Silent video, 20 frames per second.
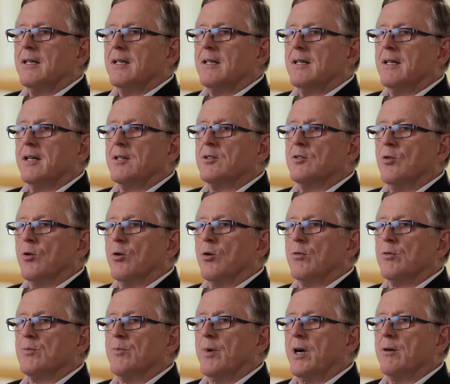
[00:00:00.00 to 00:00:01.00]
The next door
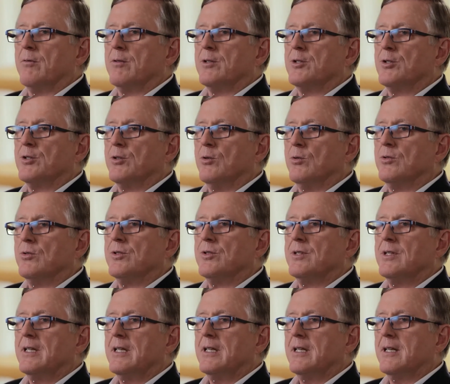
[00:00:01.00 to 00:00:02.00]
was Myron Scholes,
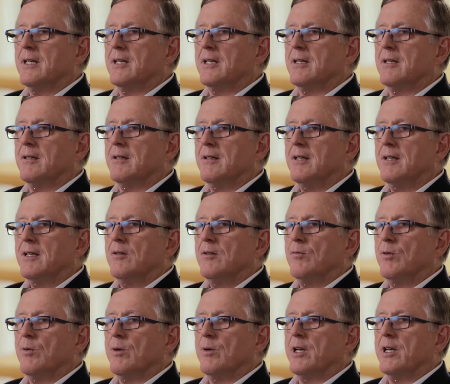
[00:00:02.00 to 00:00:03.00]
and
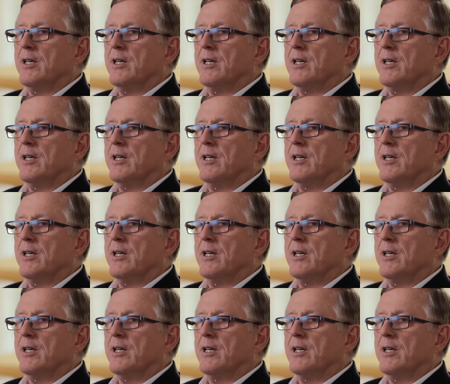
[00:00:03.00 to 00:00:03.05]
we went